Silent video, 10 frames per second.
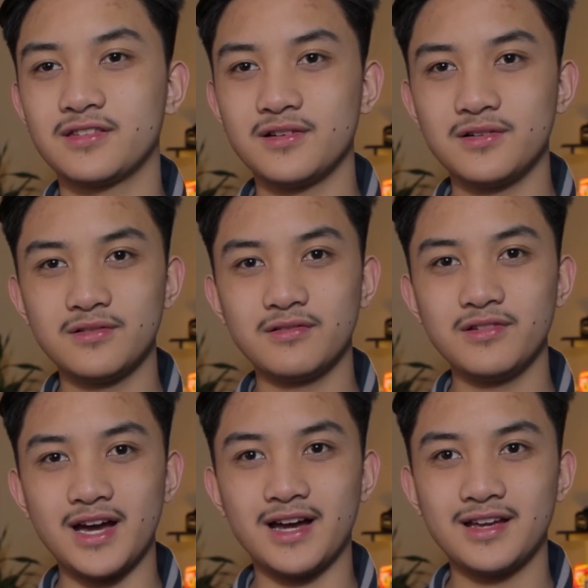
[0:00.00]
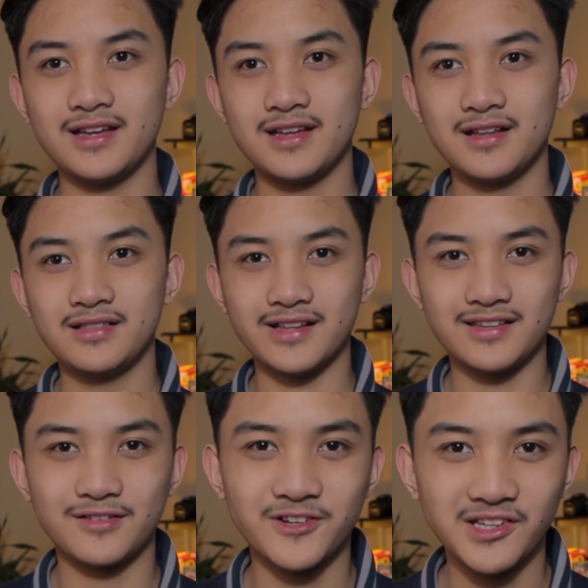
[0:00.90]
So yeah,
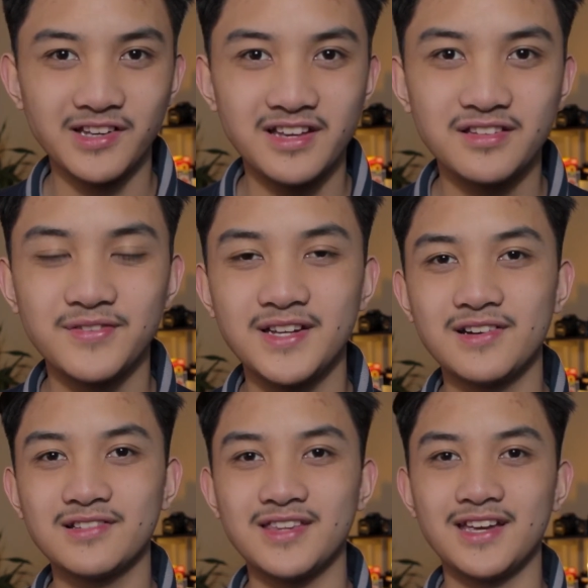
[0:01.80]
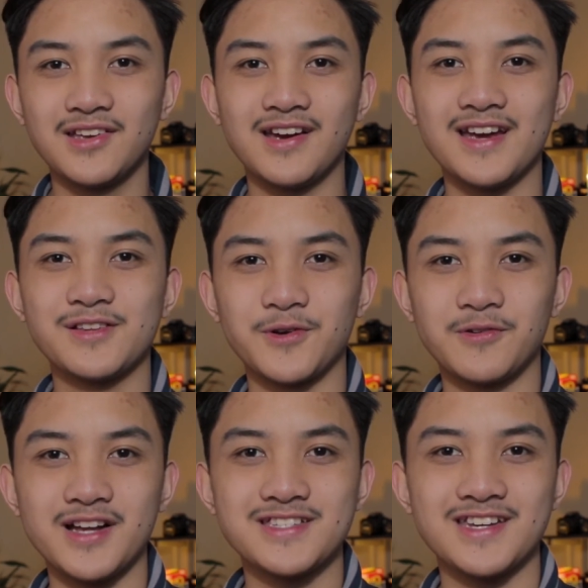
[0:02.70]
that's it for today's video. Thank you guys
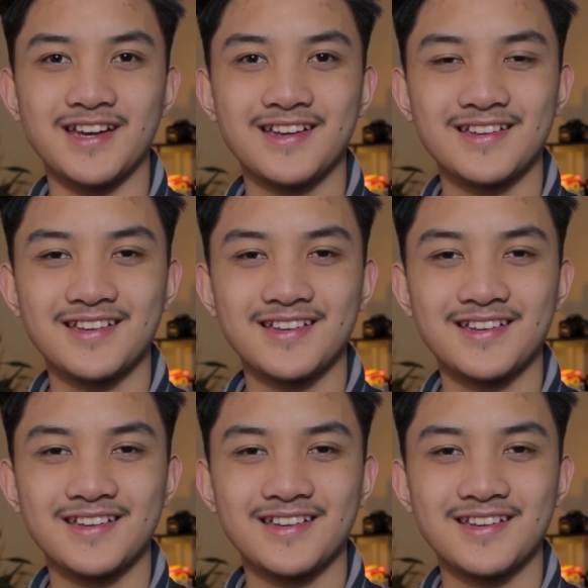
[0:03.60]
for watching.